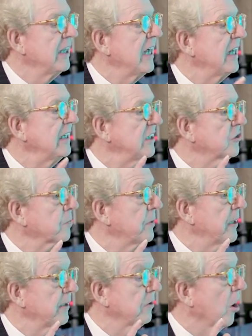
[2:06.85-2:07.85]
And he
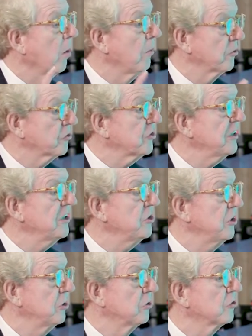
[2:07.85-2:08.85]
spent almost 10
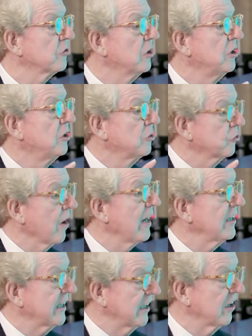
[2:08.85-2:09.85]
years
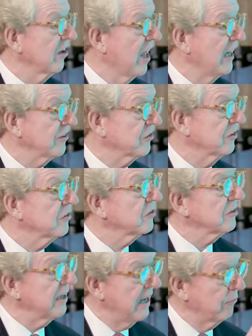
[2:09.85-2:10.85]
trying to get a
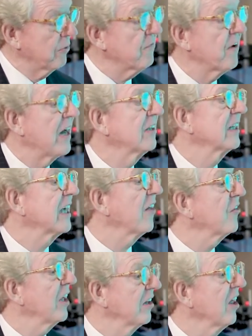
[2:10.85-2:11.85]
license, and we finally
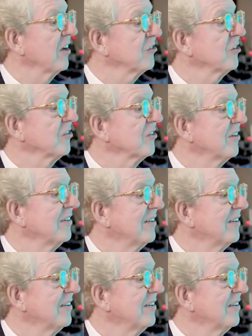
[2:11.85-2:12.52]
got that license.